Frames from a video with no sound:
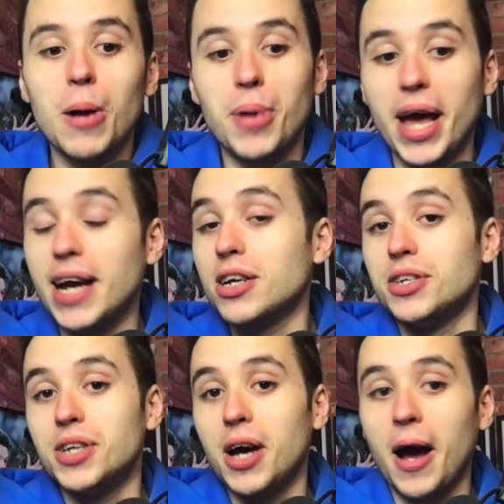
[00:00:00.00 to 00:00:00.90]
But
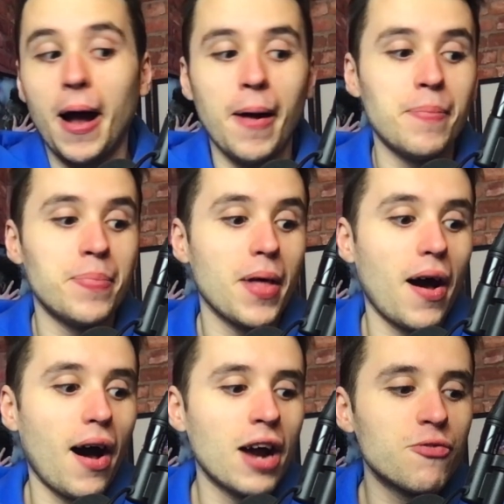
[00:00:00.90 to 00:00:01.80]
England,
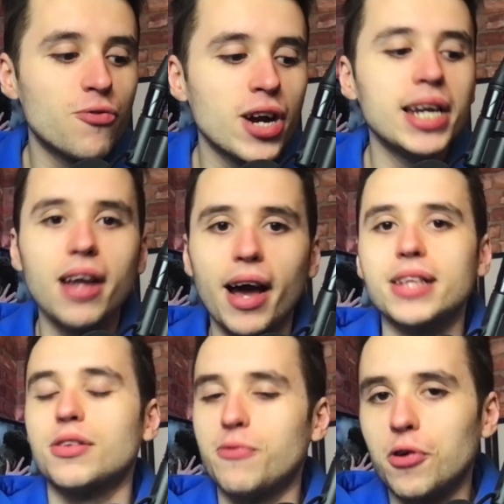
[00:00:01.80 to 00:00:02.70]
I really
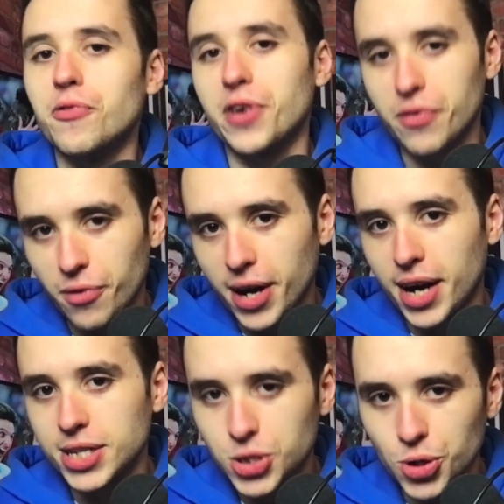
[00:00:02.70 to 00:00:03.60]
like the 4-3-3.
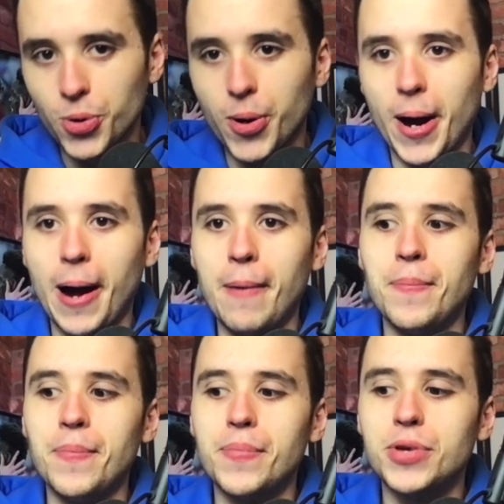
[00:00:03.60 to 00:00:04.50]
I do.